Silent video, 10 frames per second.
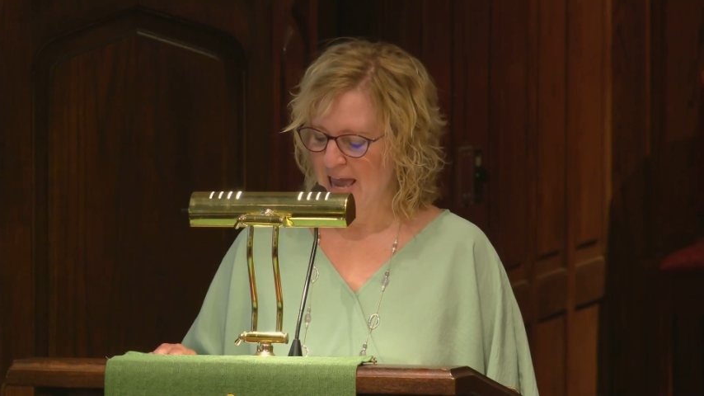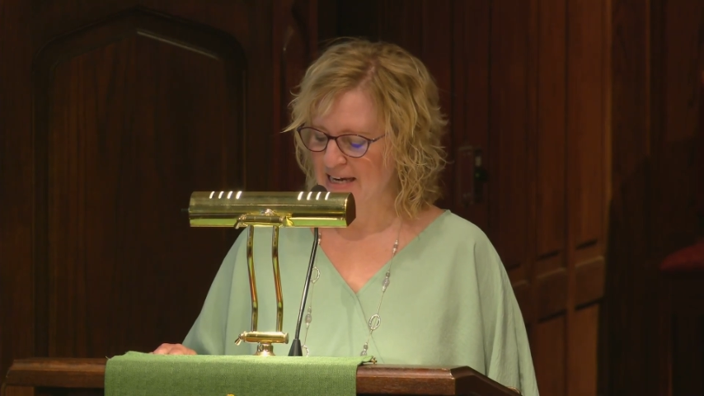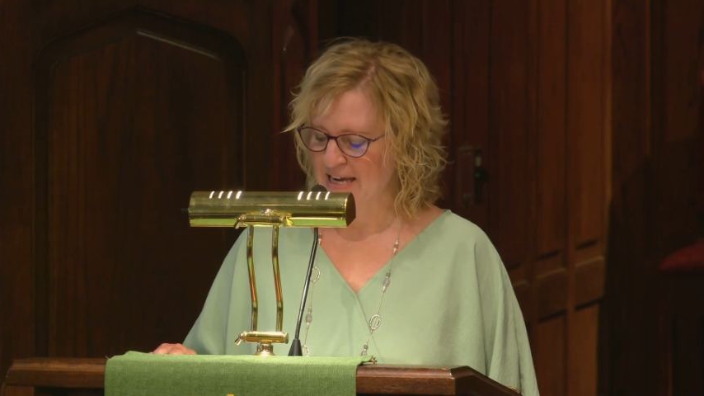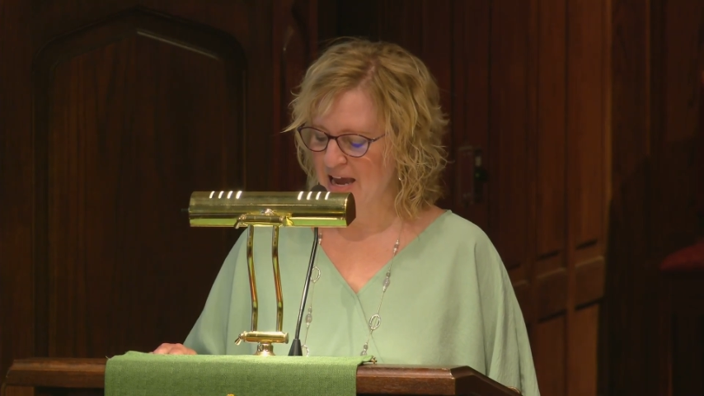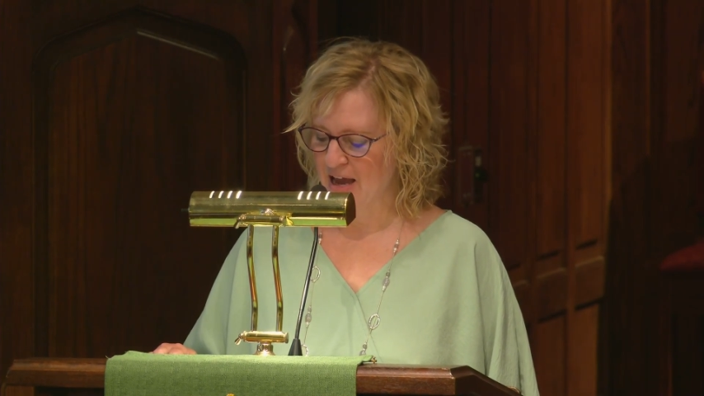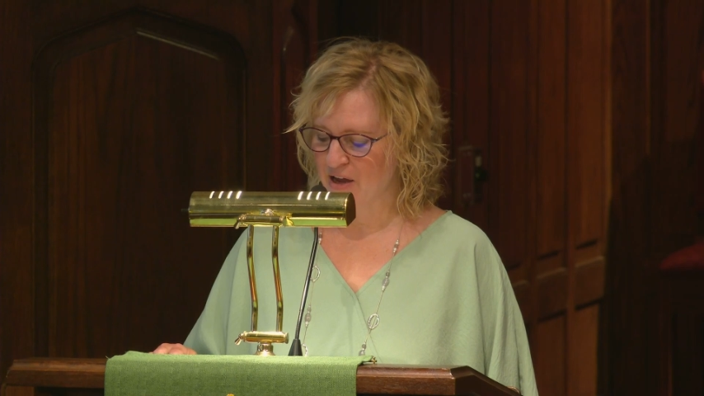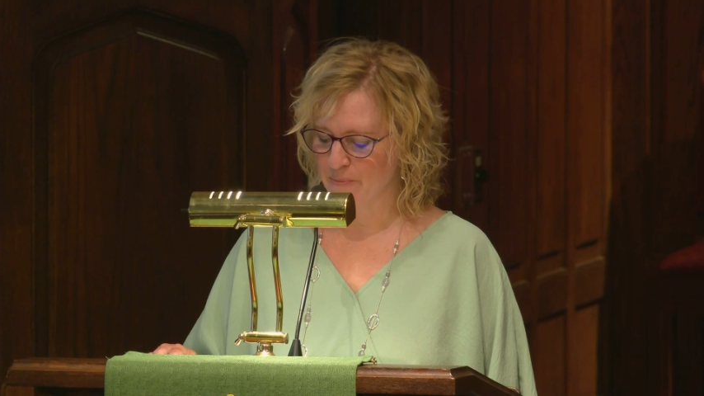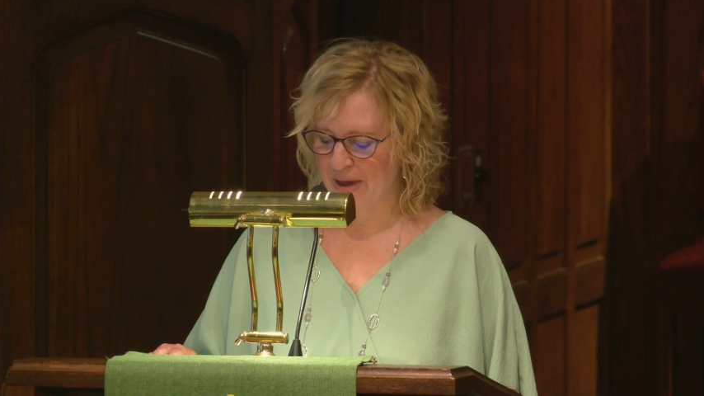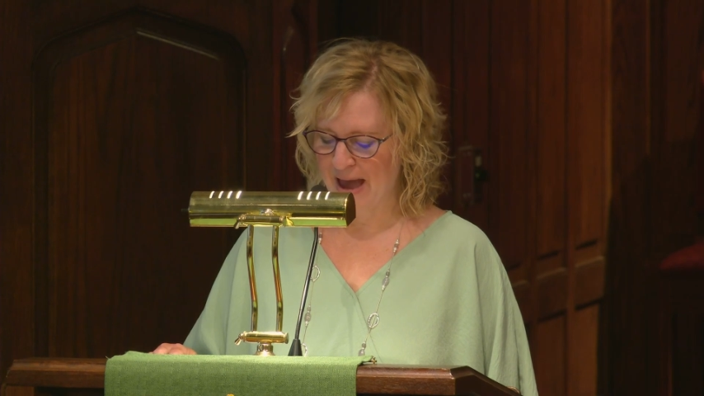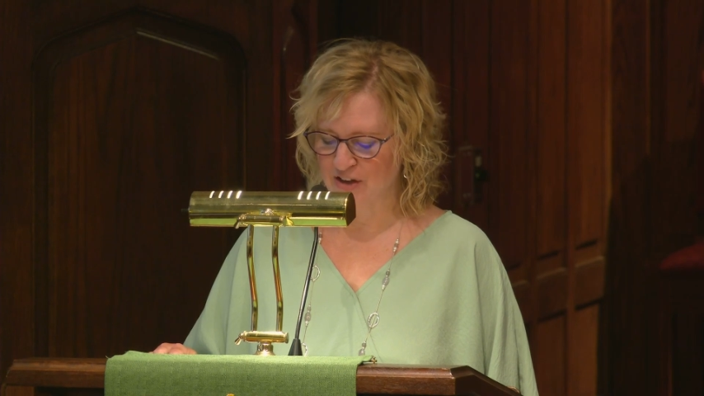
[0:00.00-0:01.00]
and he had
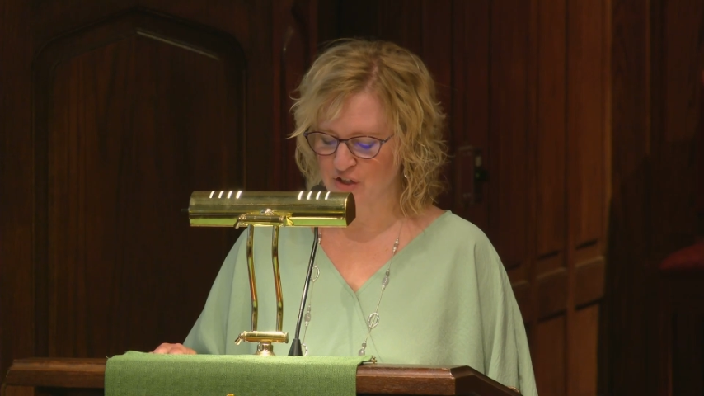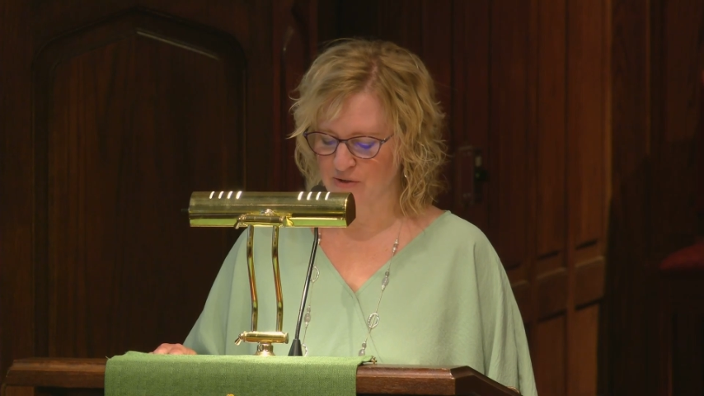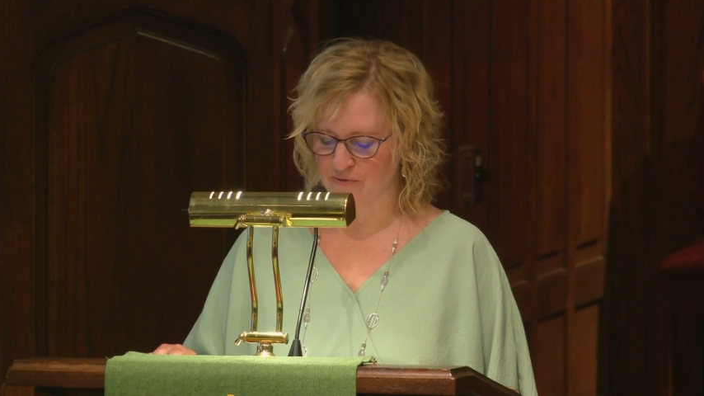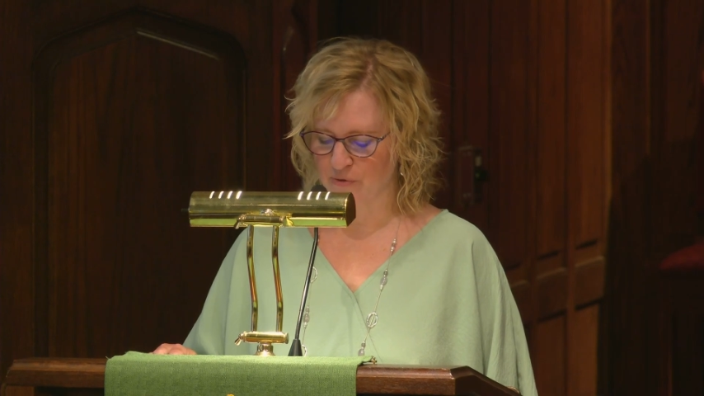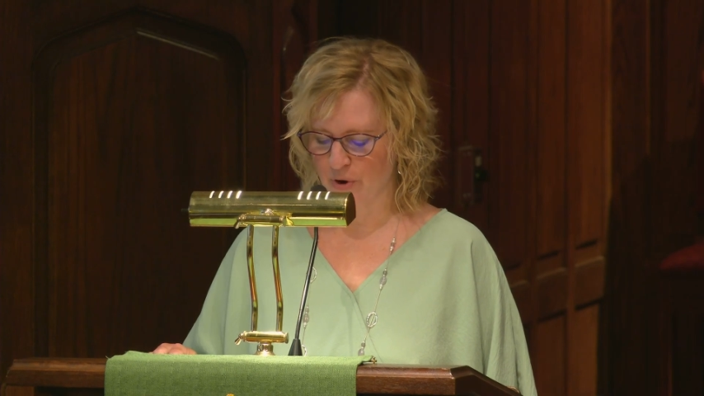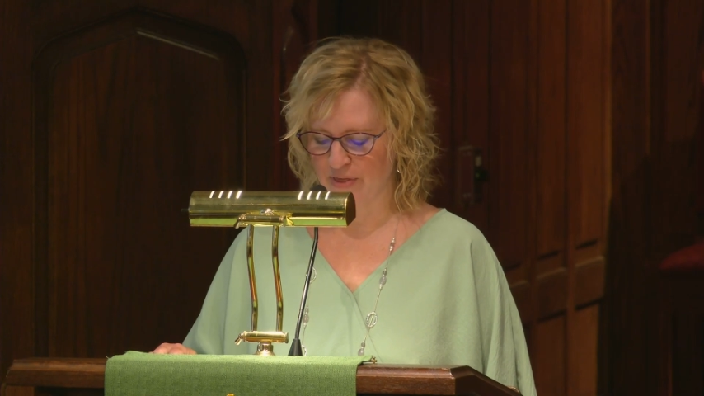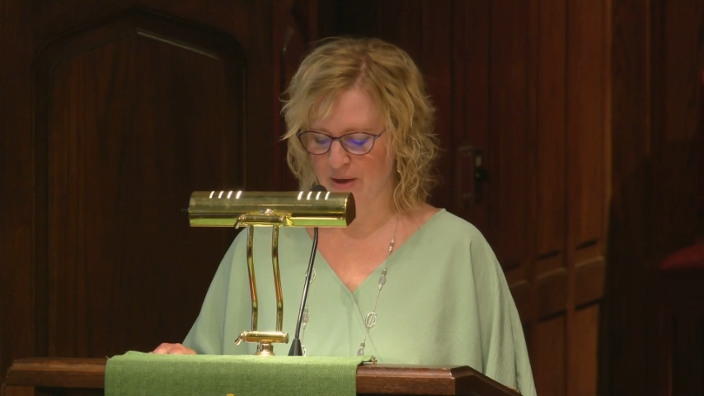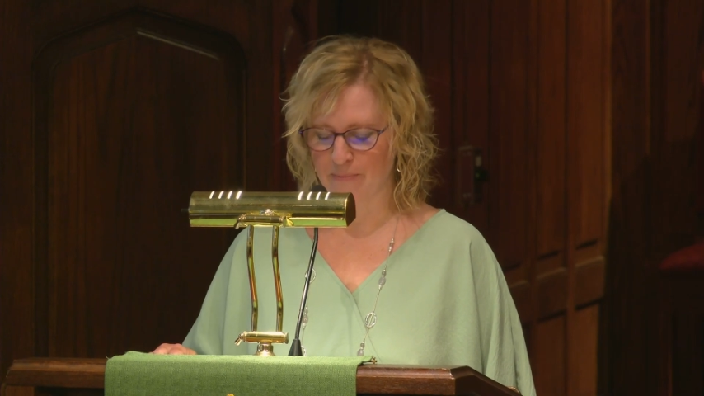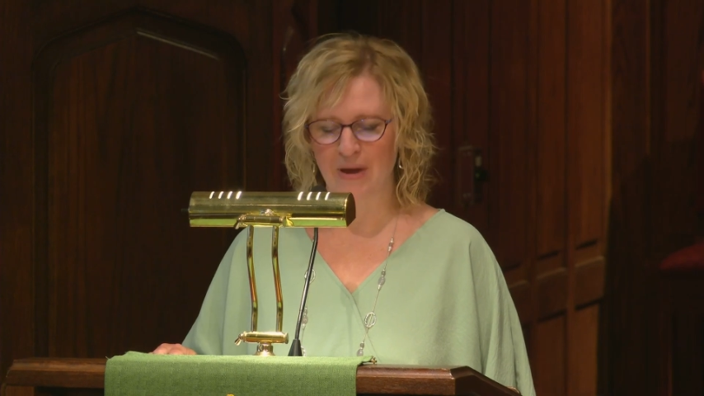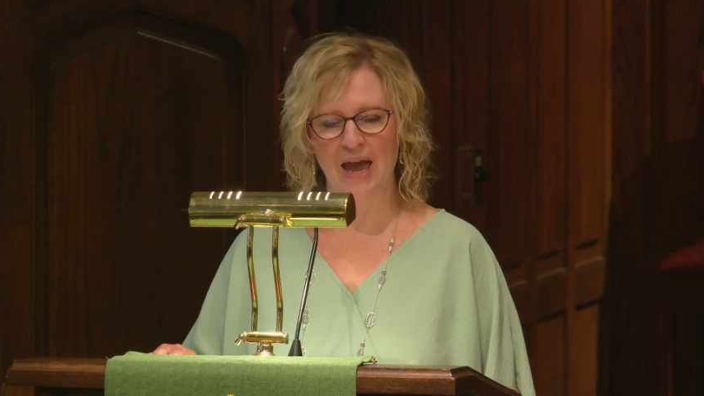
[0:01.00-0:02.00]
compassion for
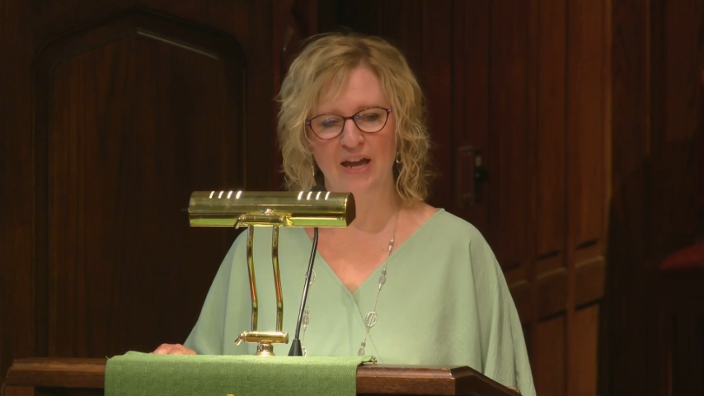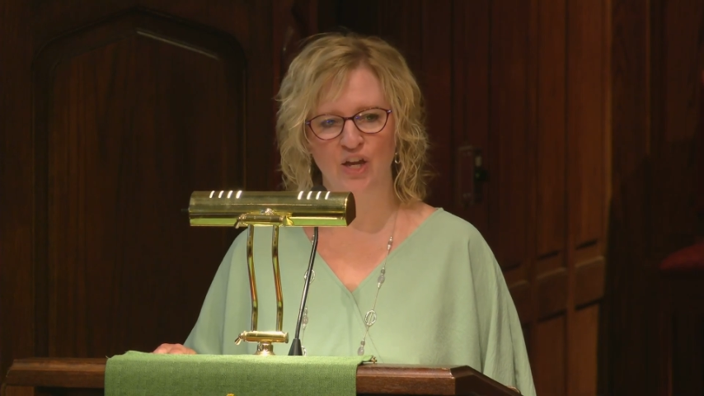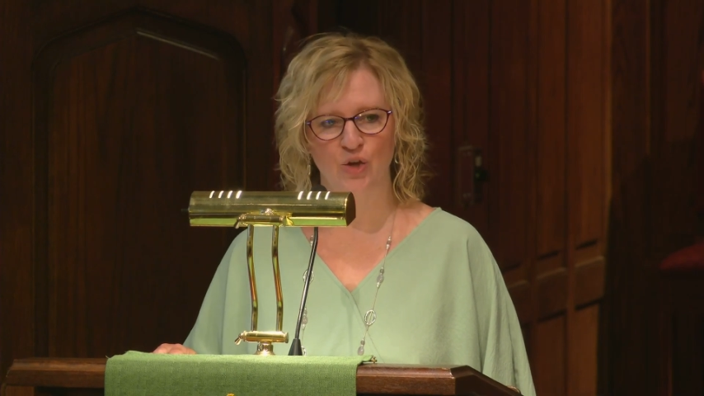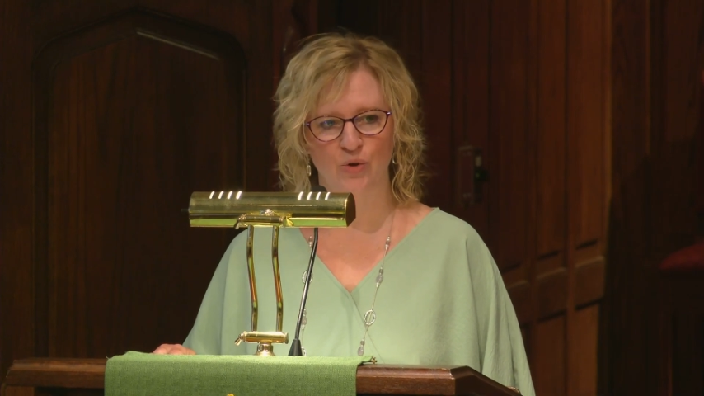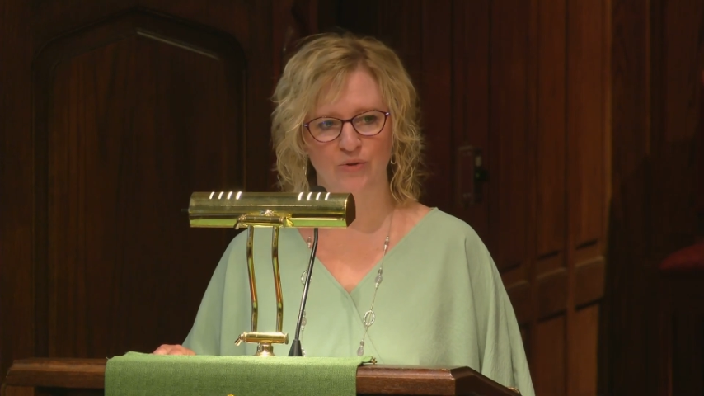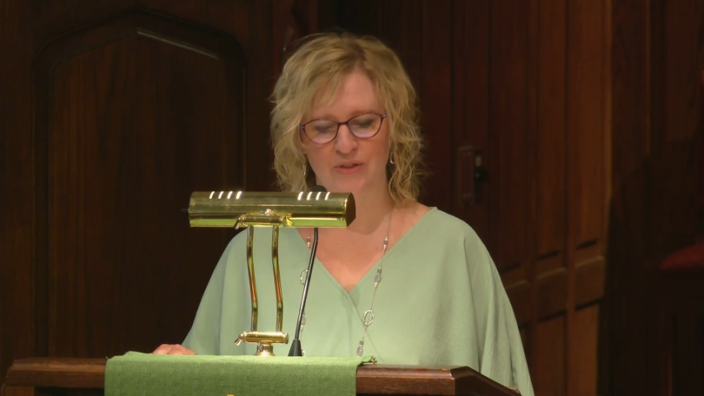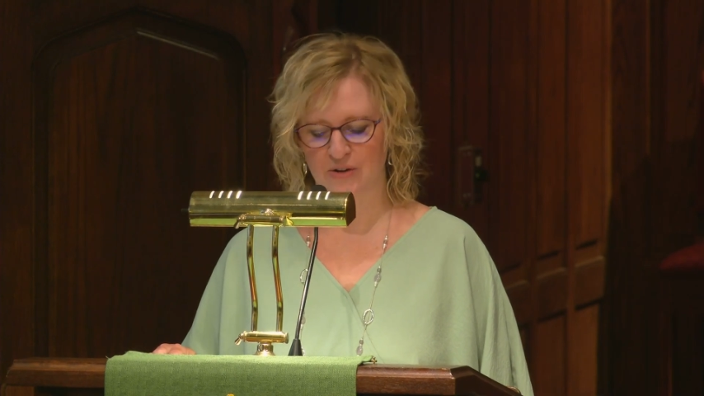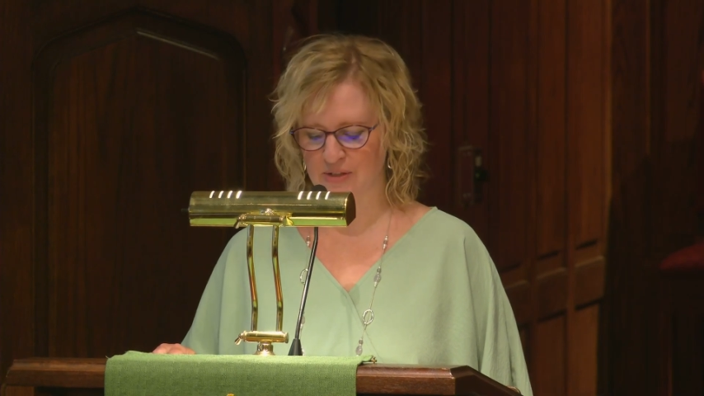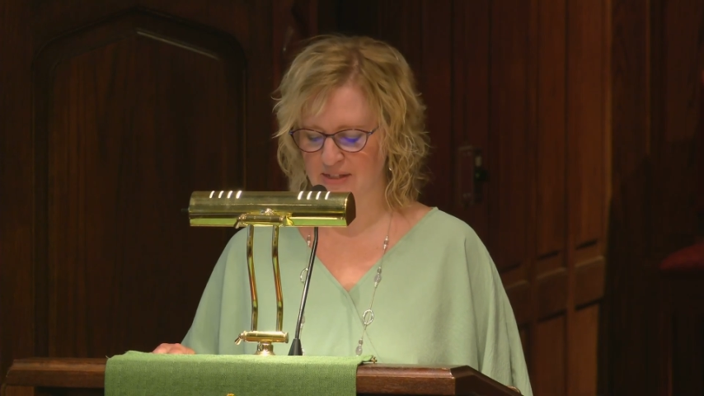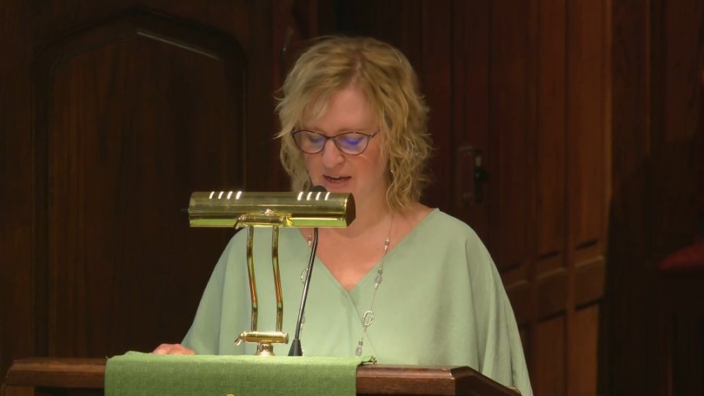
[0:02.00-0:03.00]
them and cured
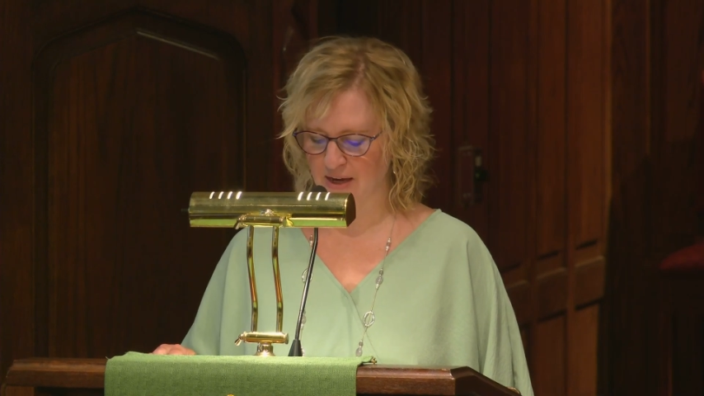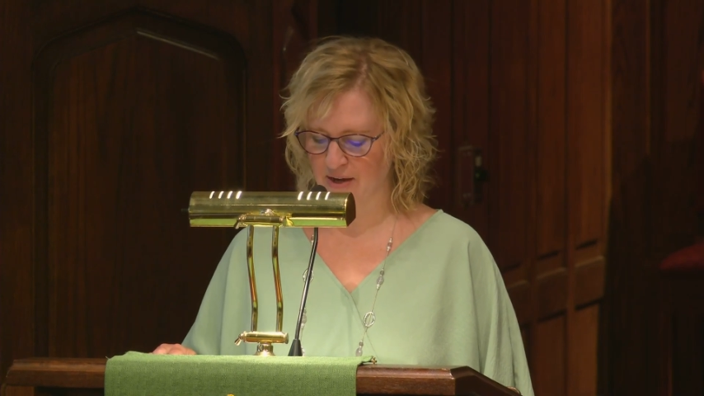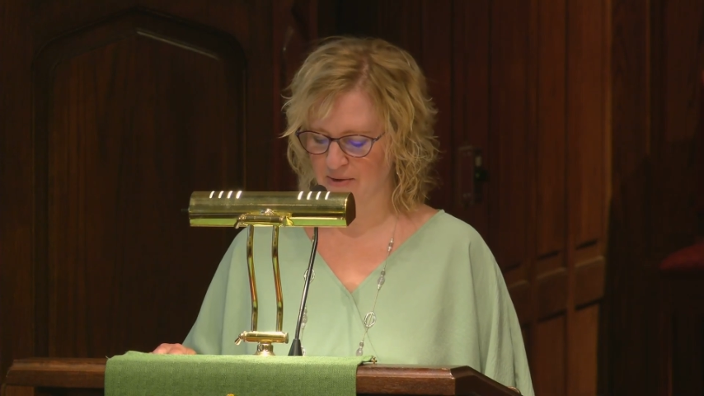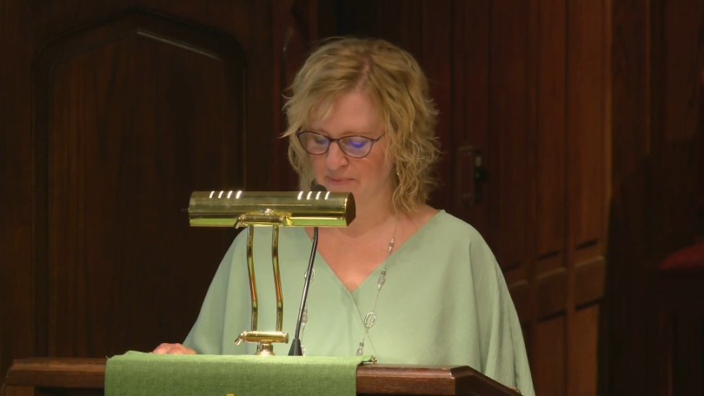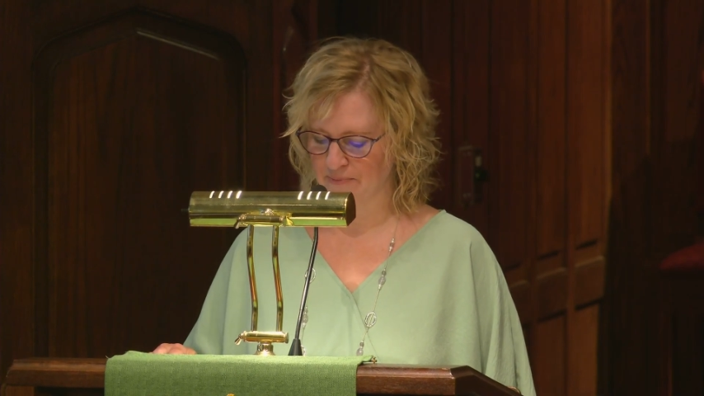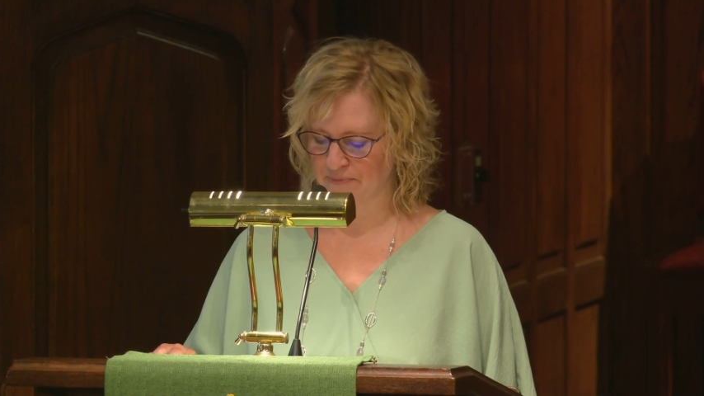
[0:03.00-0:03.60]
their sick.